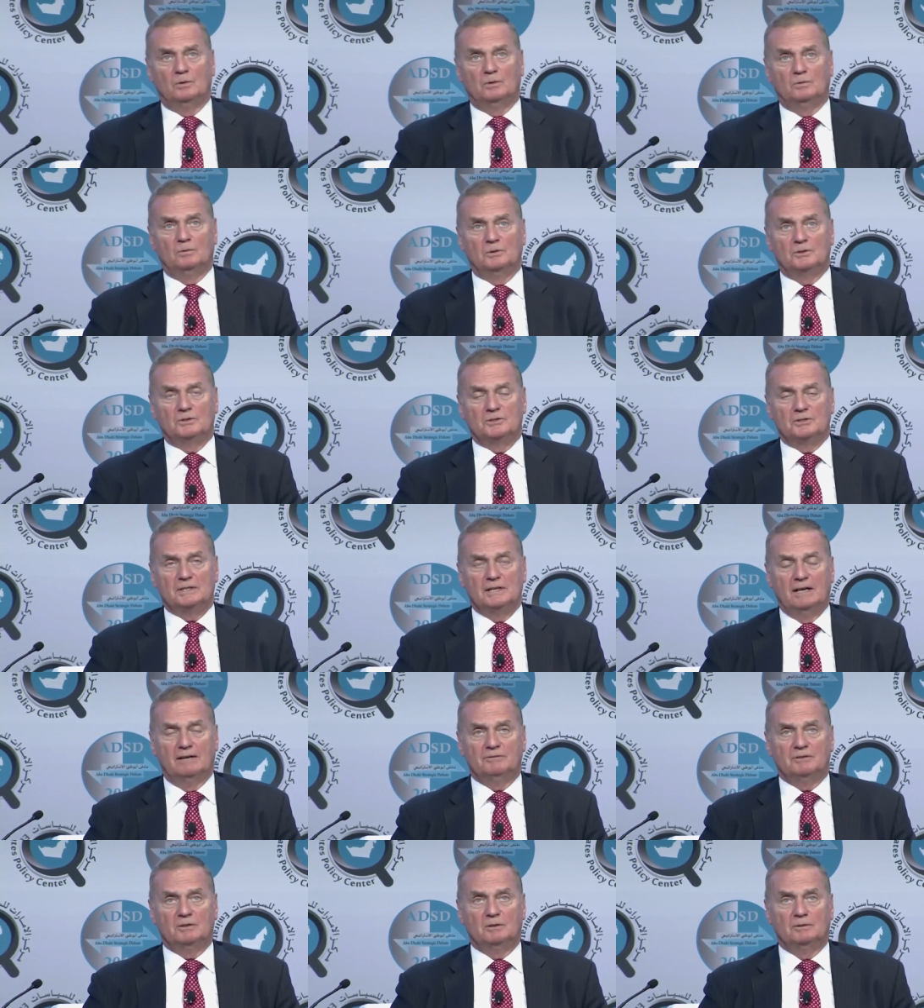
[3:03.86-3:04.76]
we'll
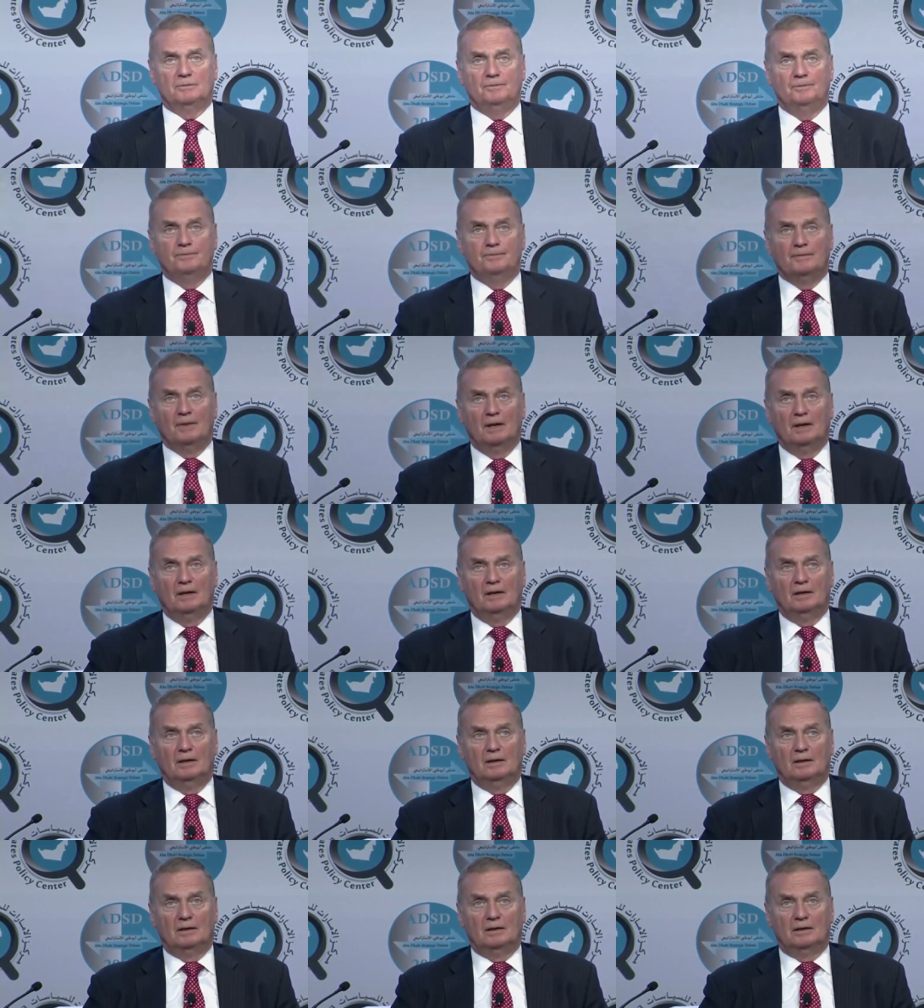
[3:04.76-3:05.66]
just have to
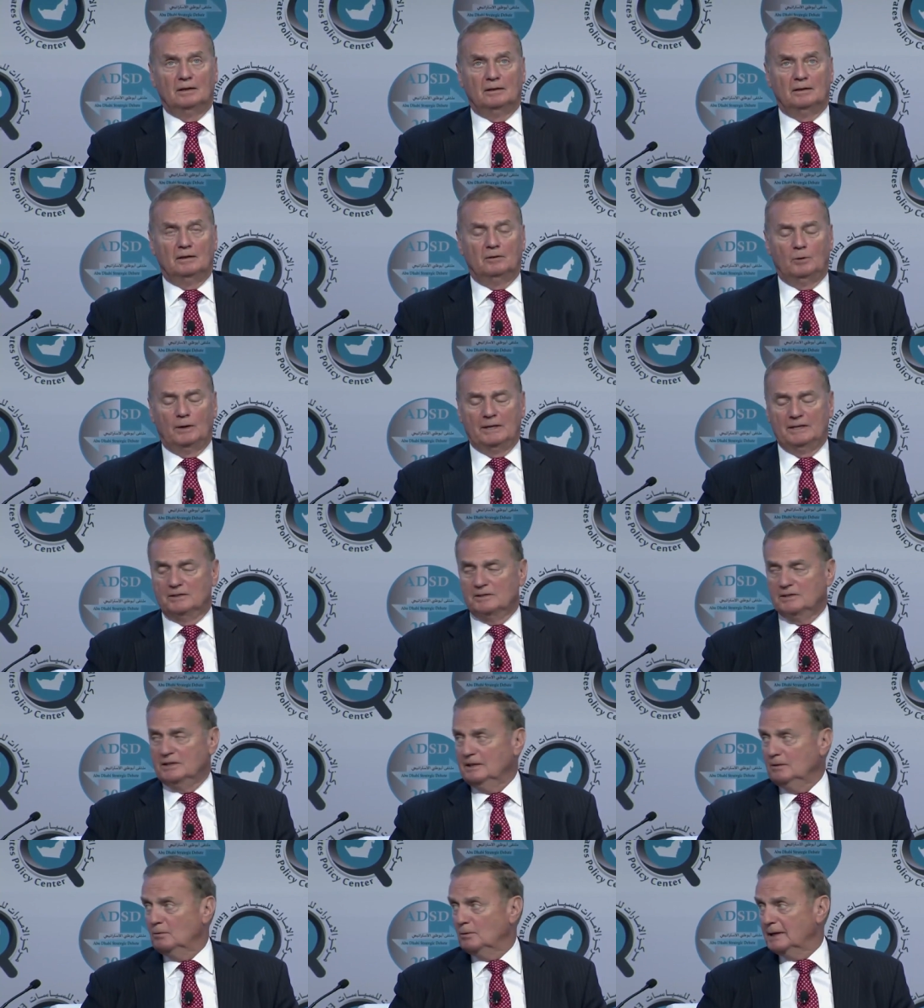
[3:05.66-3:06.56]
wait
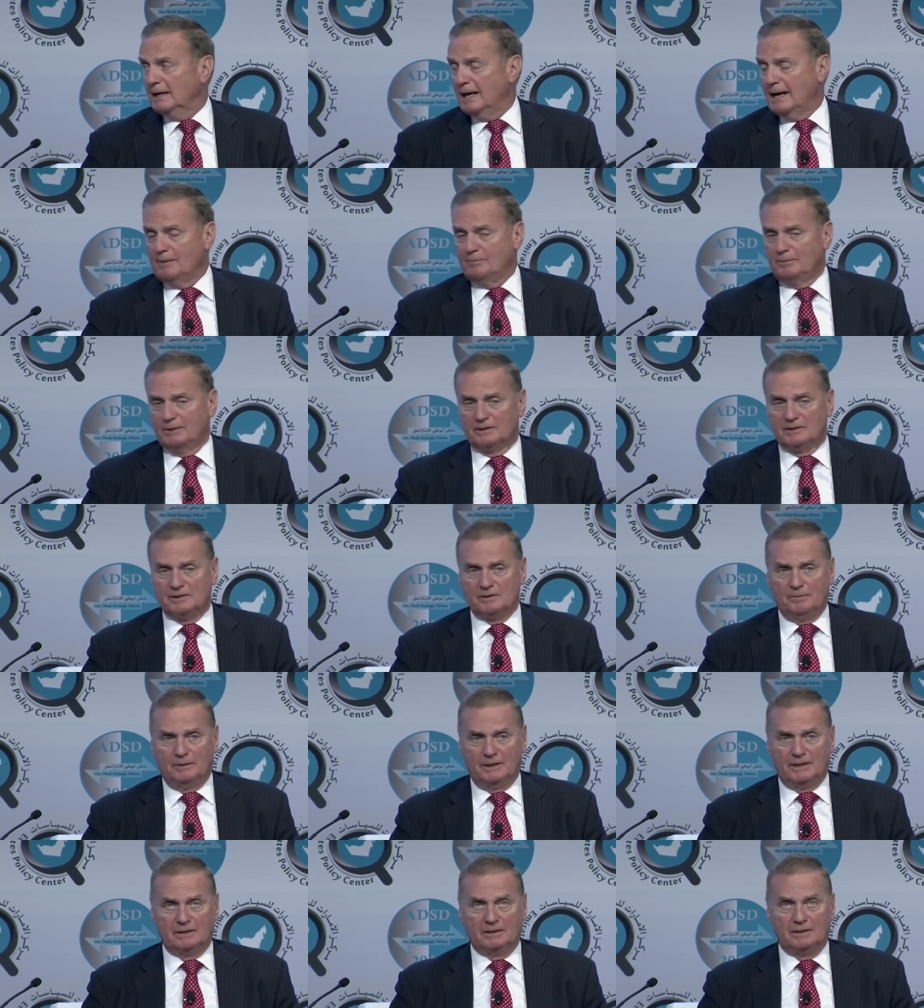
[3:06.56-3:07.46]
and see what
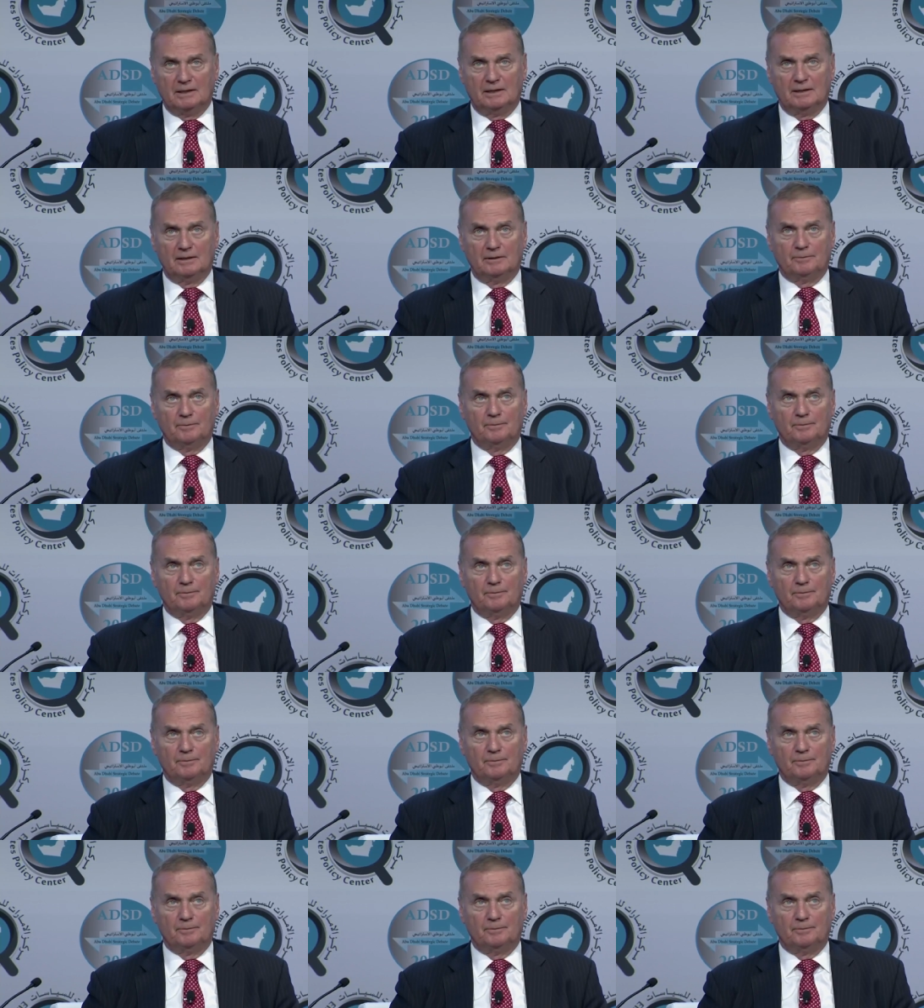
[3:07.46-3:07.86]
happens. But